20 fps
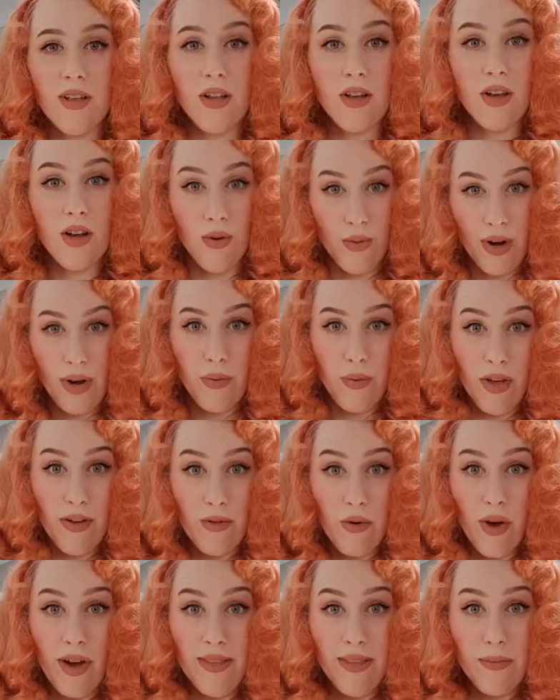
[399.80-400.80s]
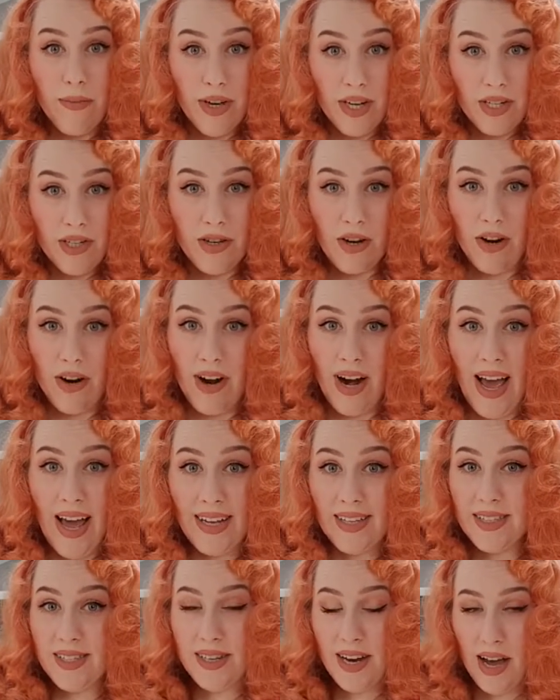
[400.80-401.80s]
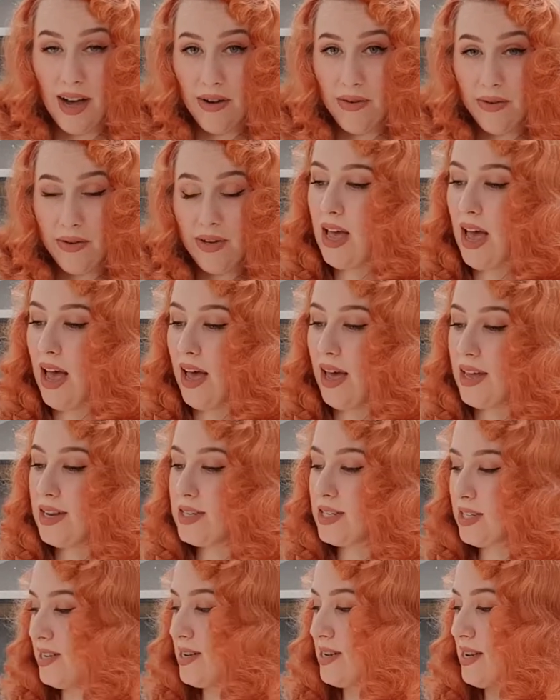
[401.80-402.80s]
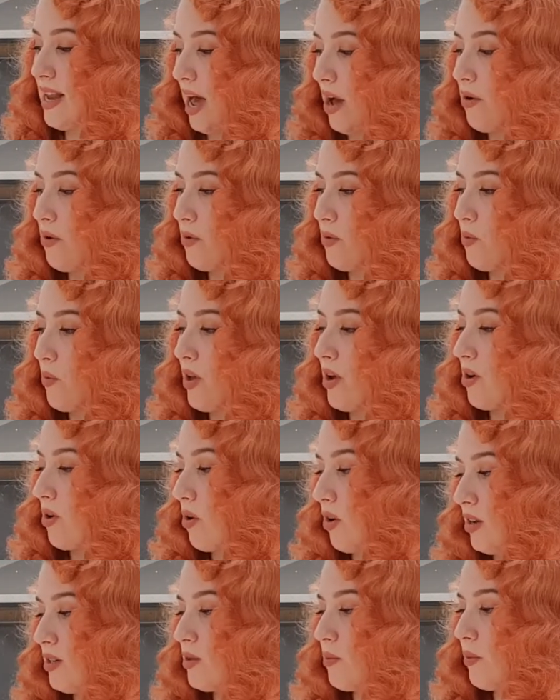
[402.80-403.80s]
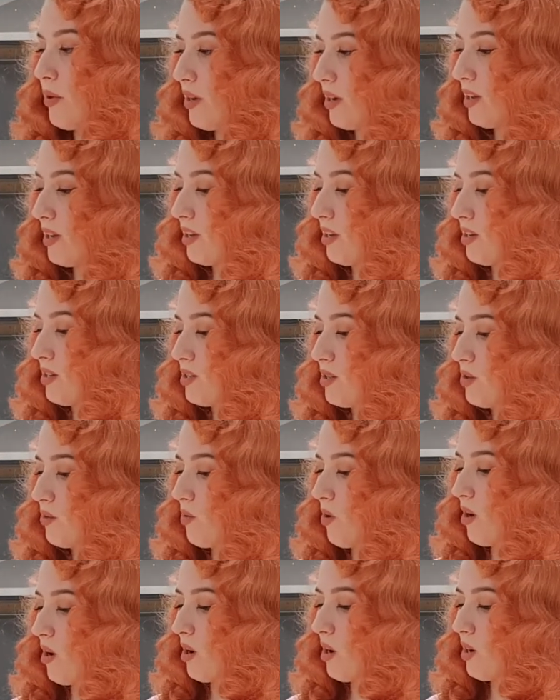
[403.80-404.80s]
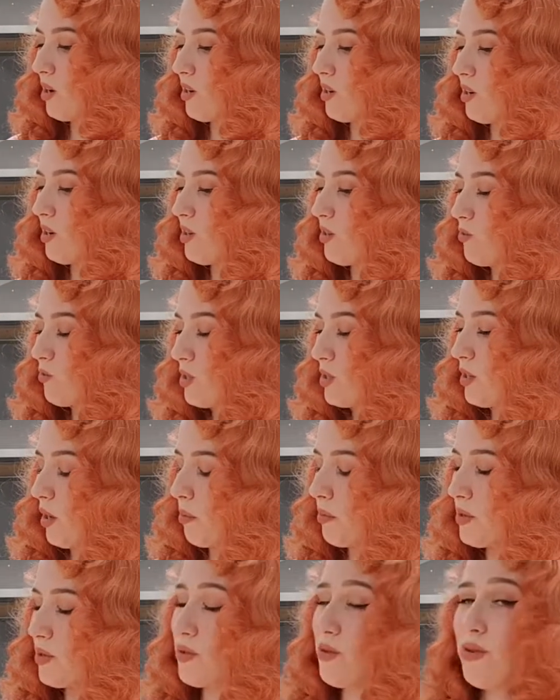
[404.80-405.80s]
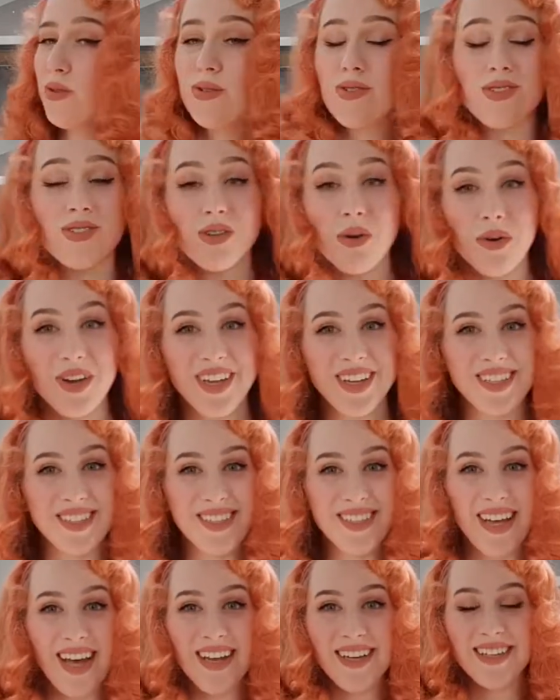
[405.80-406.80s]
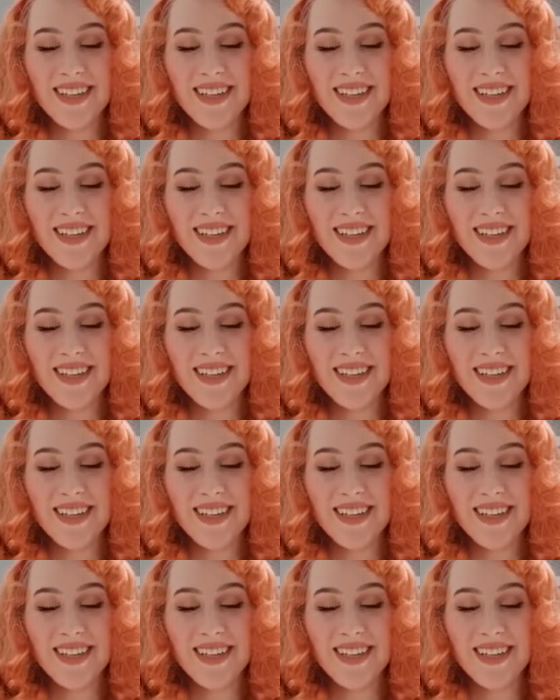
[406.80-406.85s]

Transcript: all right, we have quite the mixture on our hands now, and now we are going to put it into our receptacles so it can set.